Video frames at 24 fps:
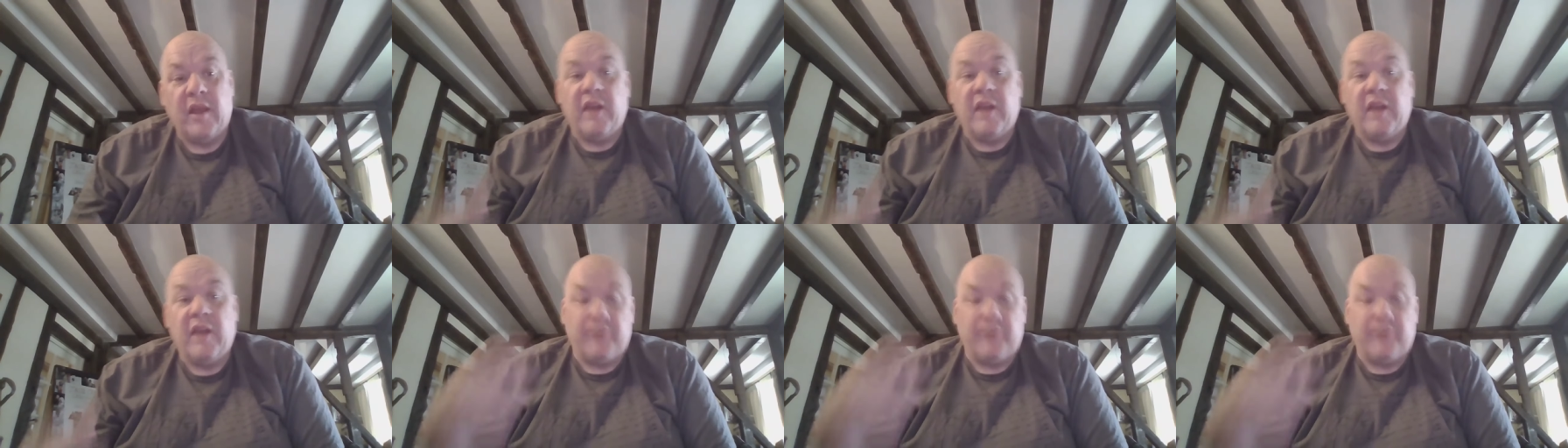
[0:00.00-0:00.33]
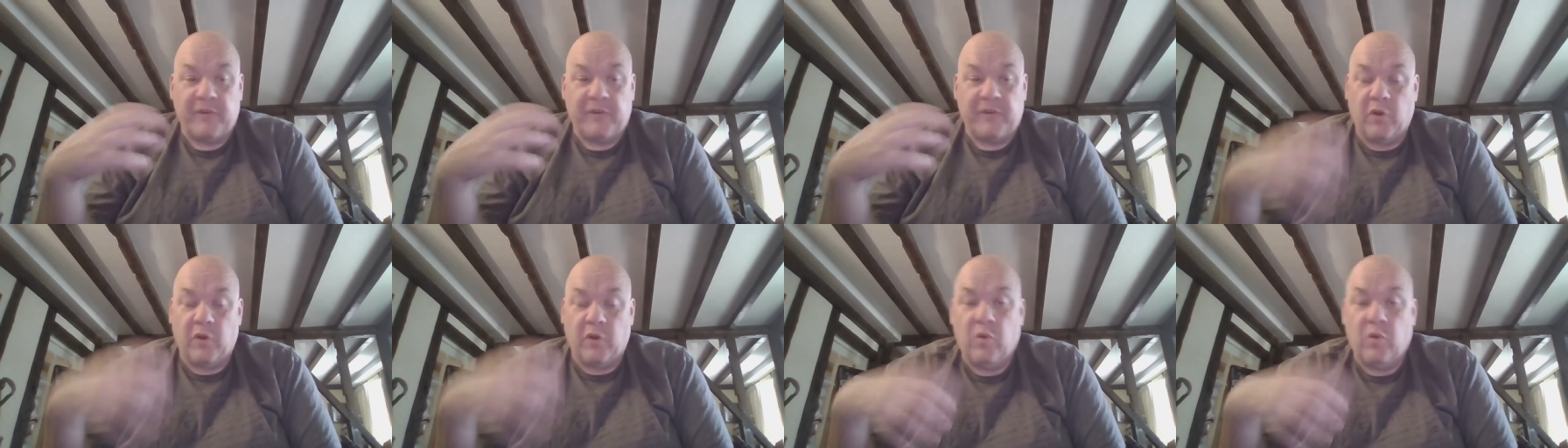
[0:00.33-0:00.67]
So it's
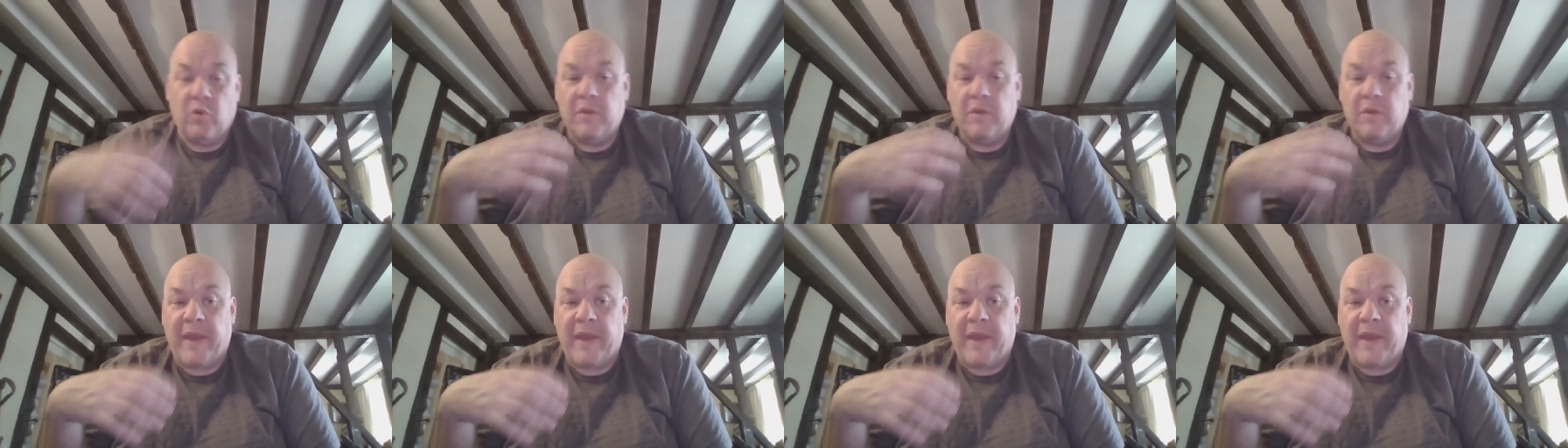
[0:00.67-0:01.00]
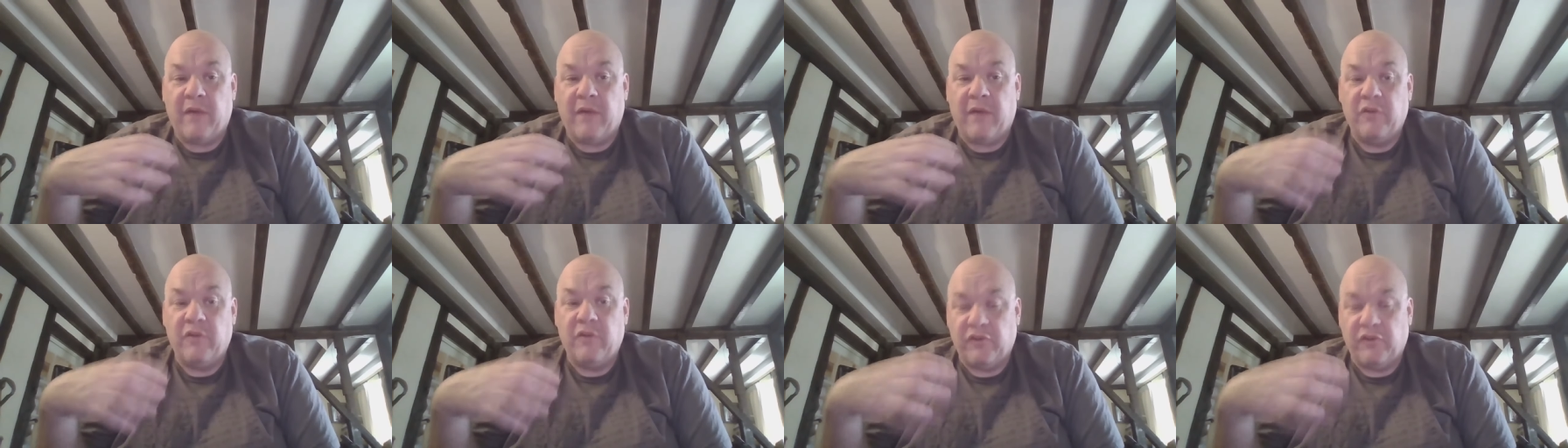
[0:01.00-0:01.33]
right all about
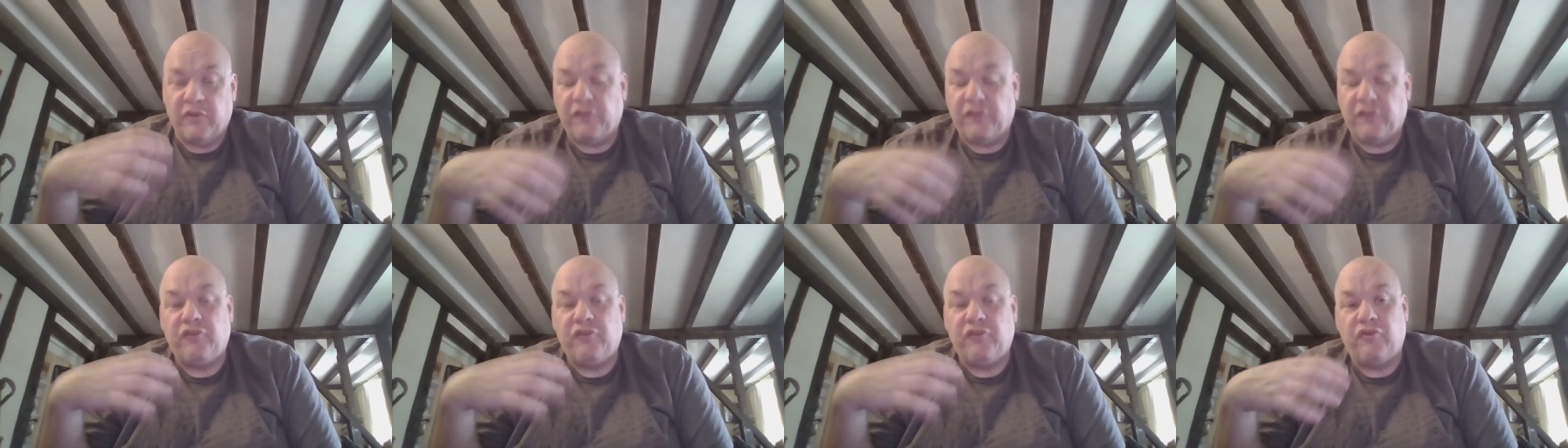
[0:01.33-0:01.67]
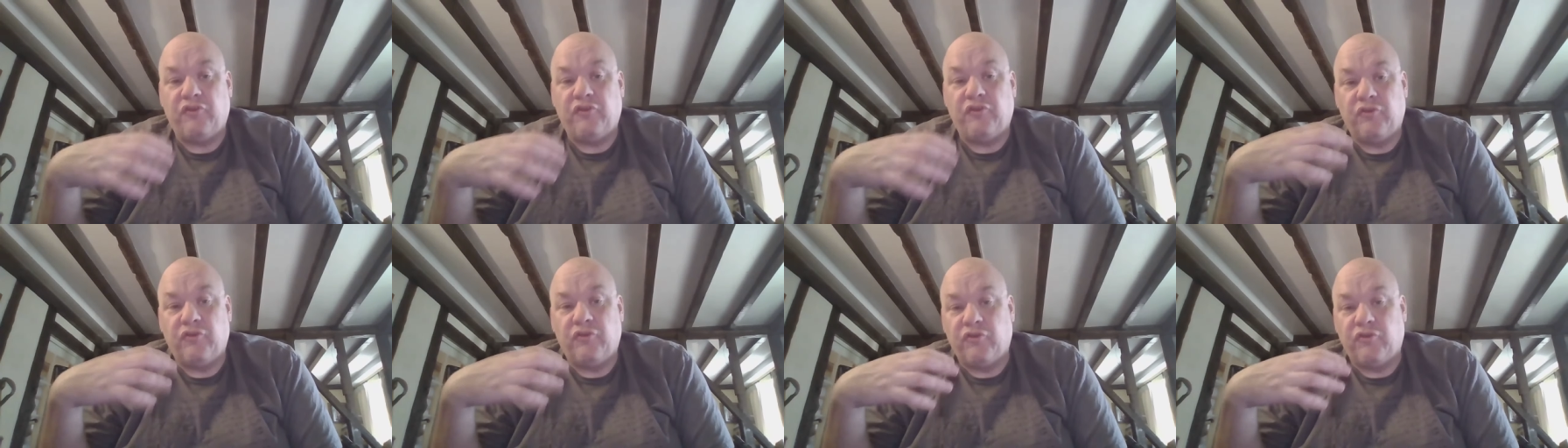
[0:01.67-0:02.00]
not just
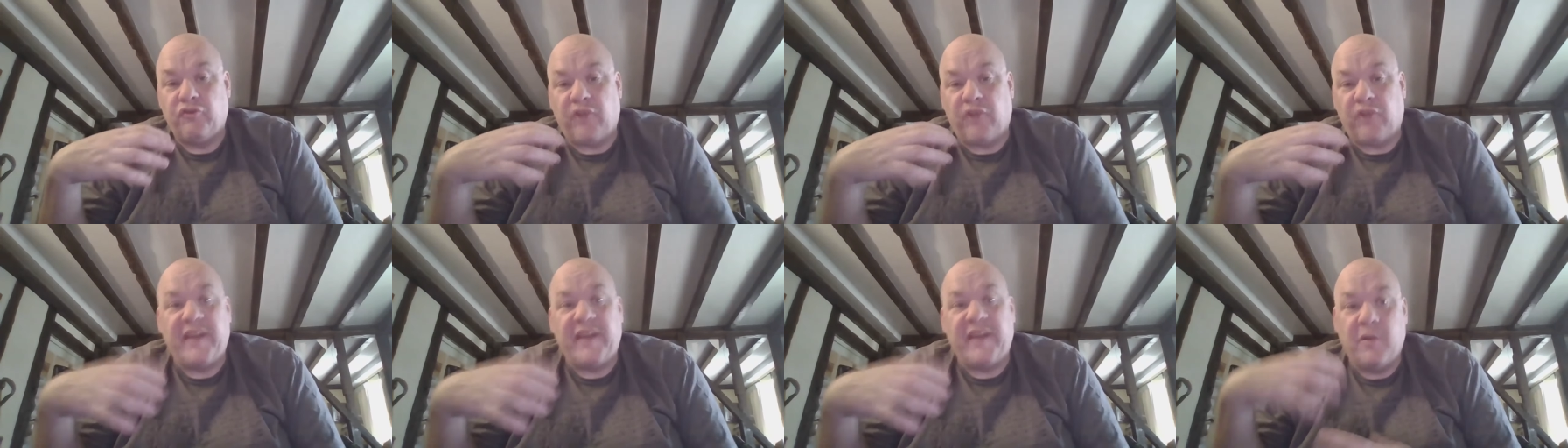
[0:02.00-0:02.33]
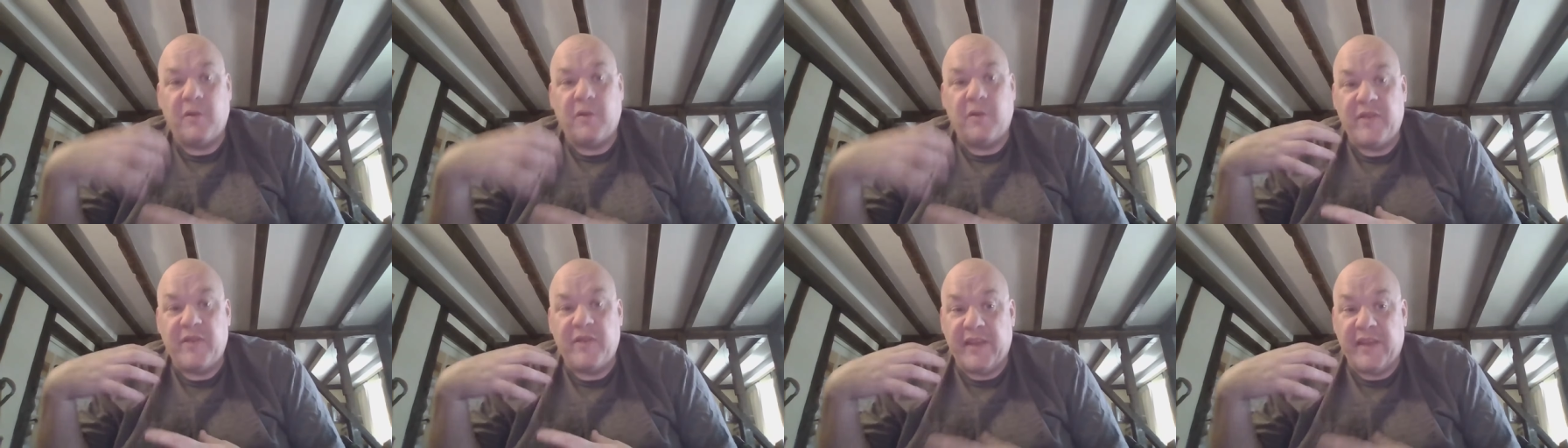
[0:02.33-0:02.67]
training
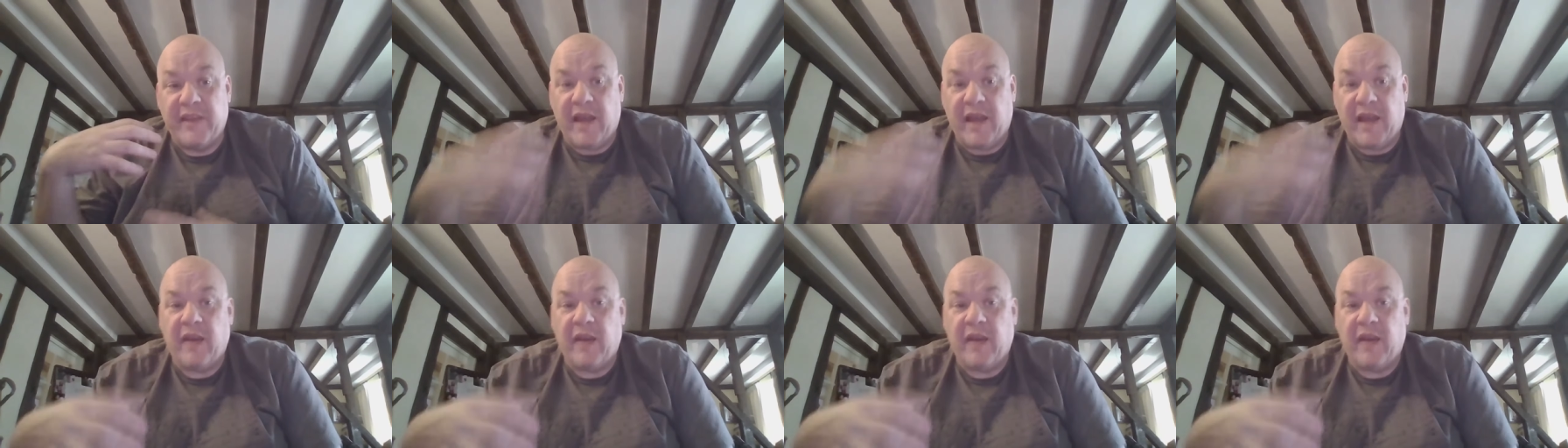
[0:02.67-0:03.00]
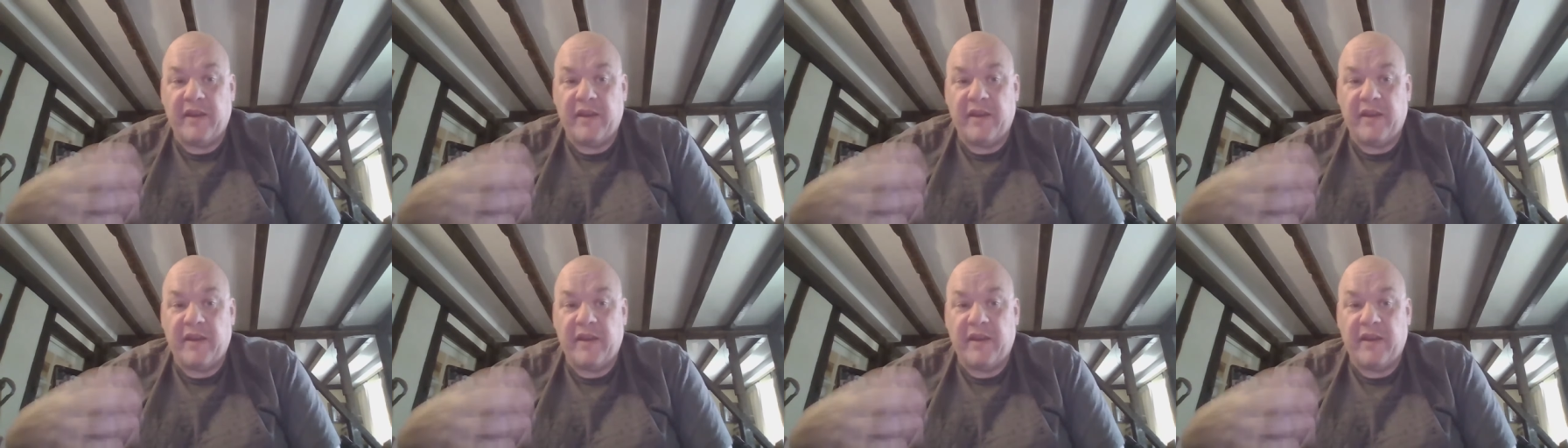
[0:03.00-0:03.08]
with the gun,